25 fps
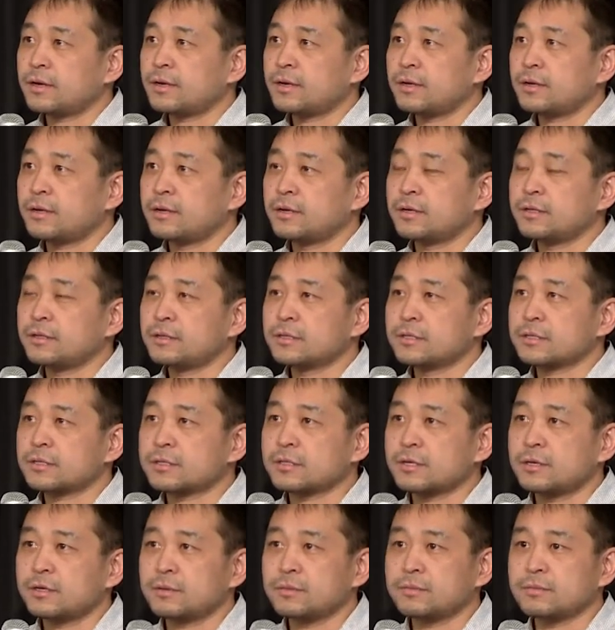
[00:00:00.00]
lent
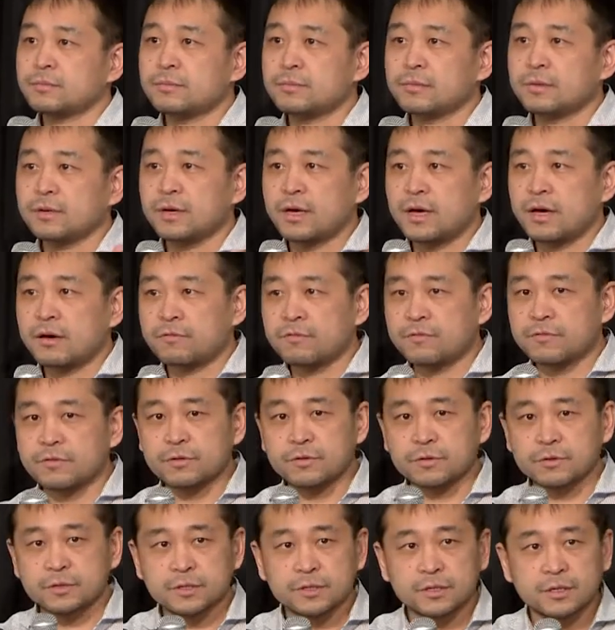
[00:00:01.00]
some
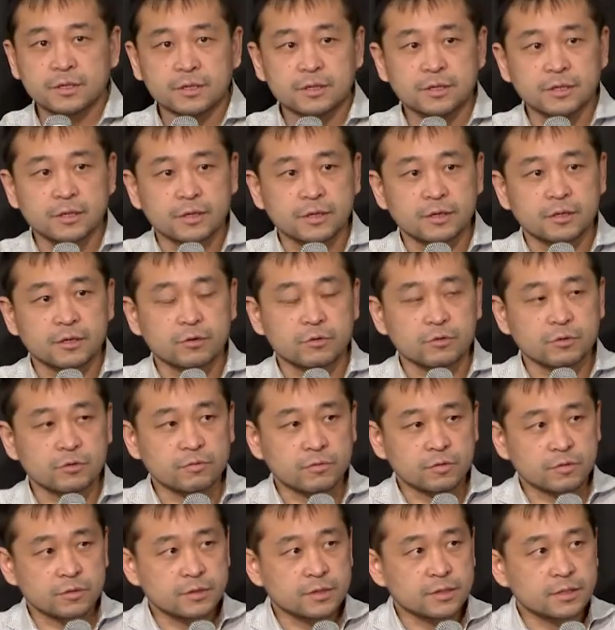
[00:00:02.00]
effort in the
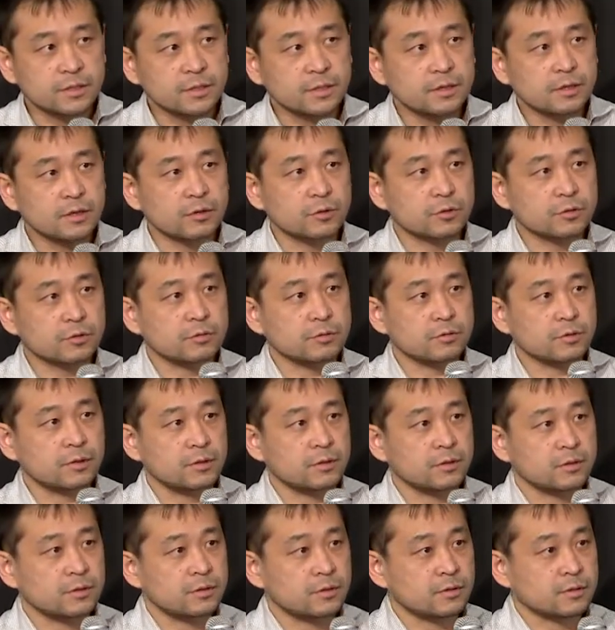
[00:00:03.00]
university, also
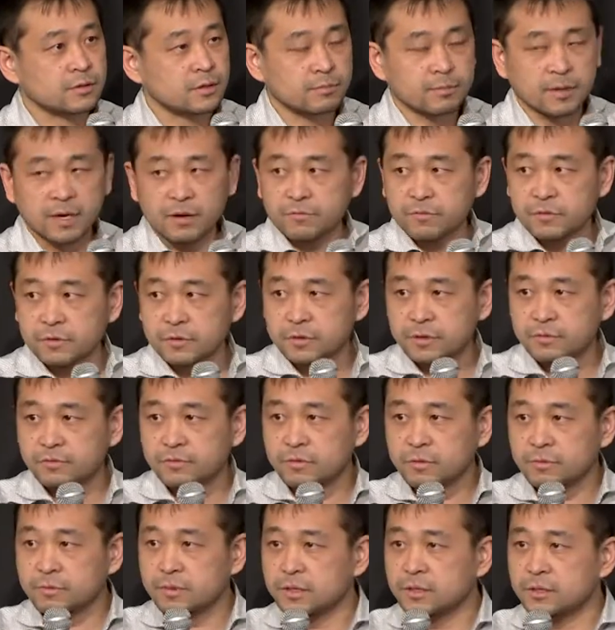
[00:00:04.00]
in some effort
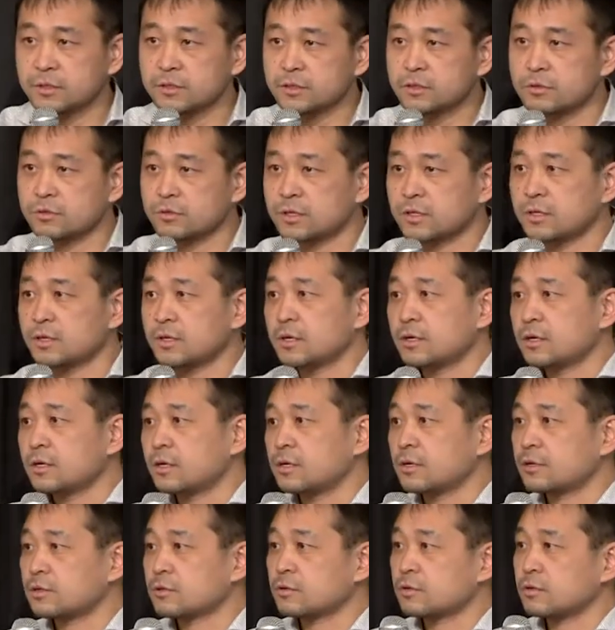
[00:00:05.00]
from the industry,
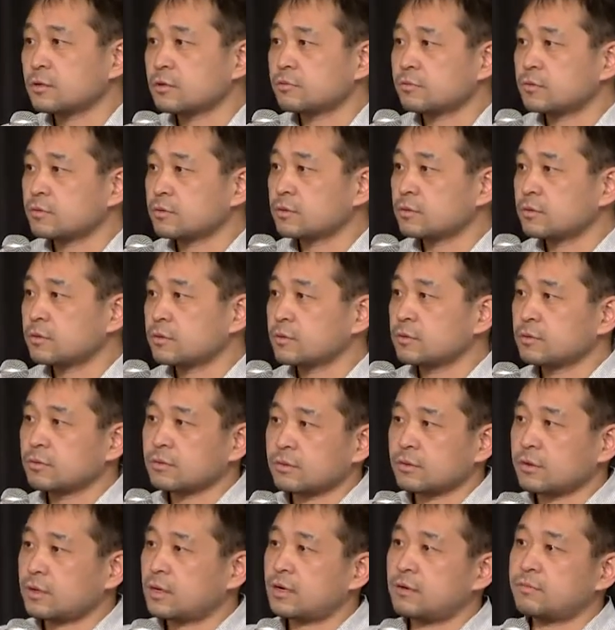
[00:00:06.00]
and I sort of
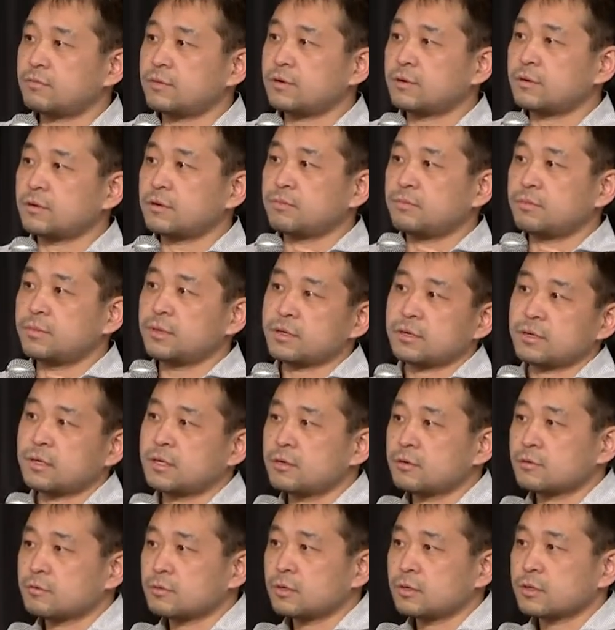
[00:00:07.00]
have a big
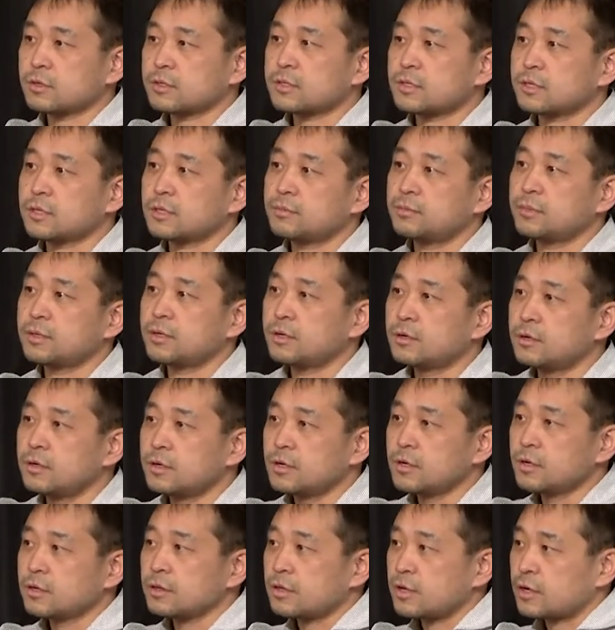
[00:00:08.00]
curiosity about
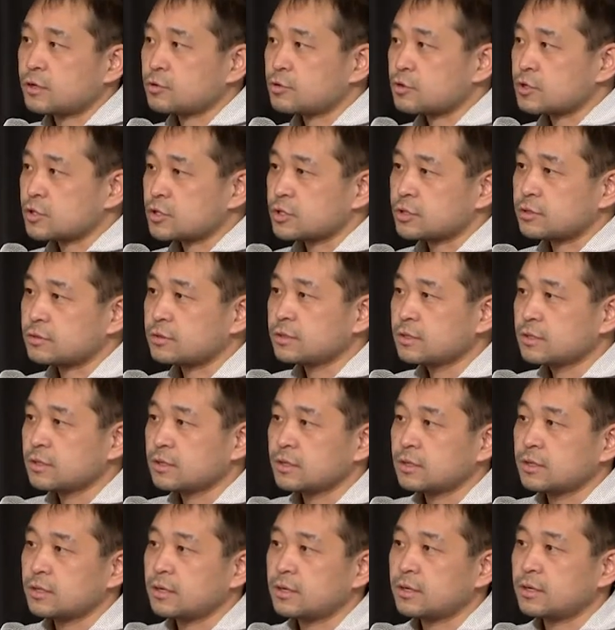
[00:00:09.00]
nitrogen
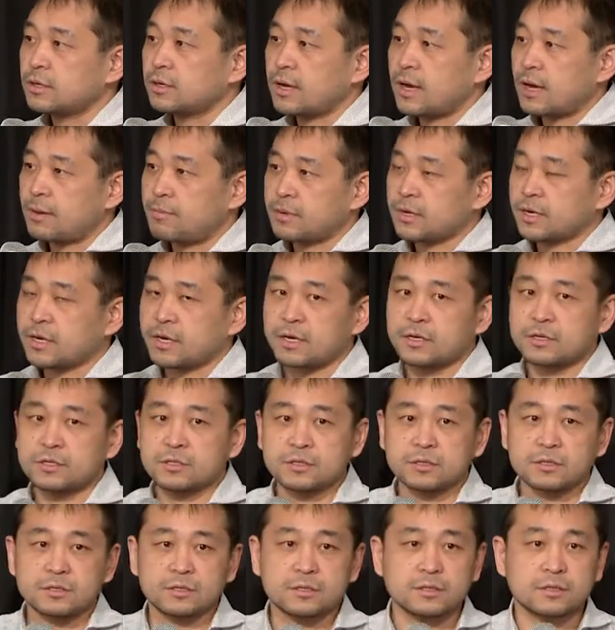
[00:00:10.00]

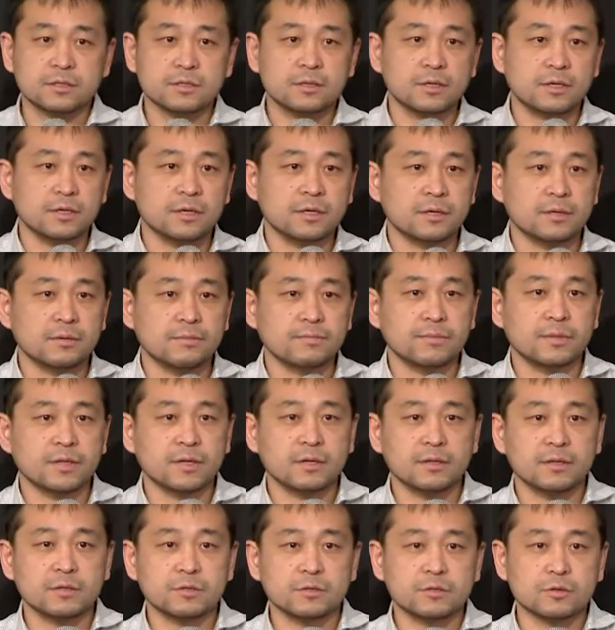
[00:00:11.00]
applications. And
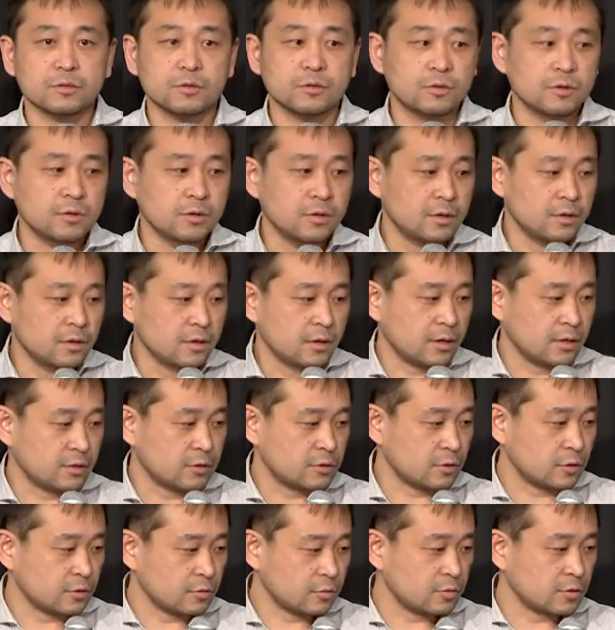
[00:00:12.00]
then so I
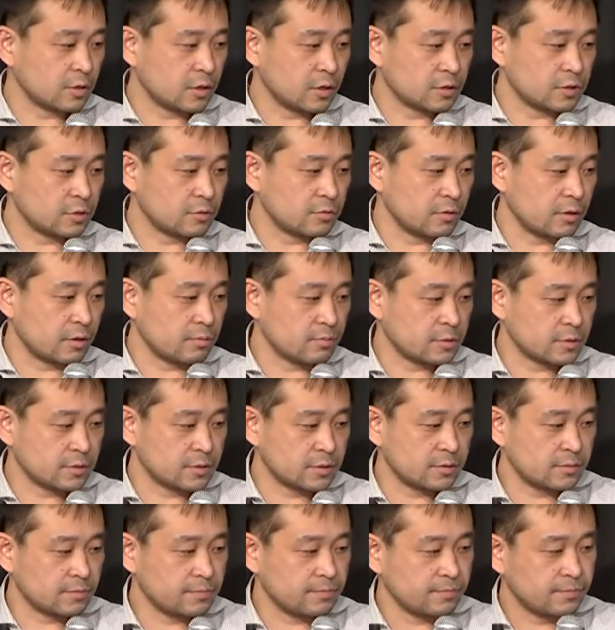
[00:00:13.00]
start to talk to
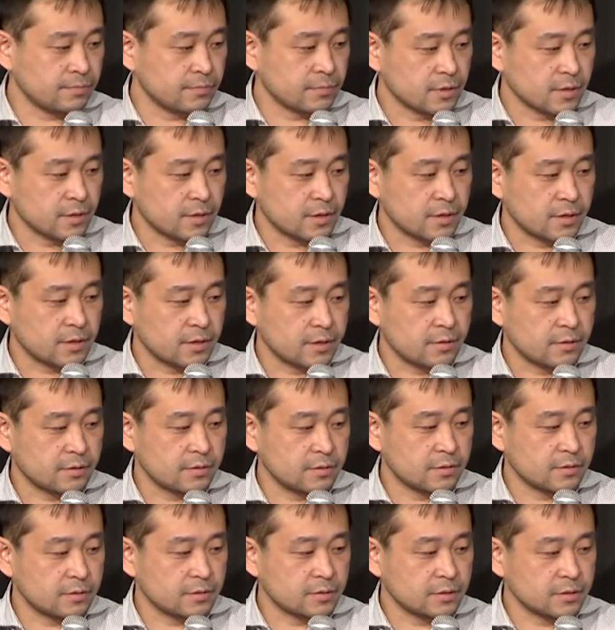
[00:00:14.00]
Emerson,
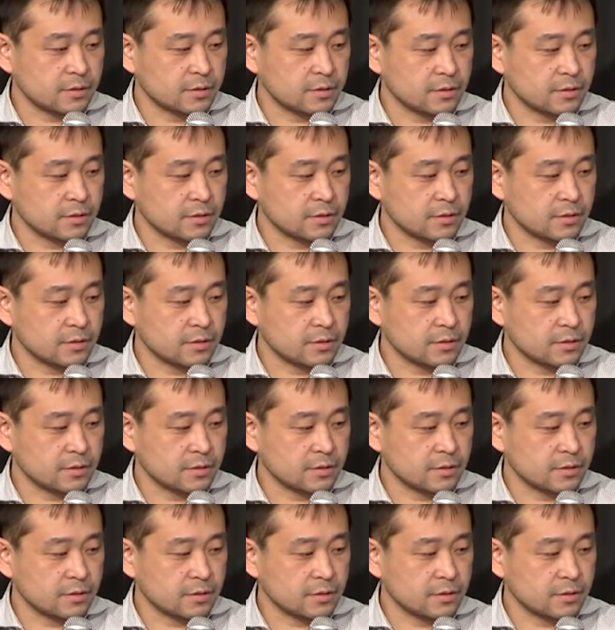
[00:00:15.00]
and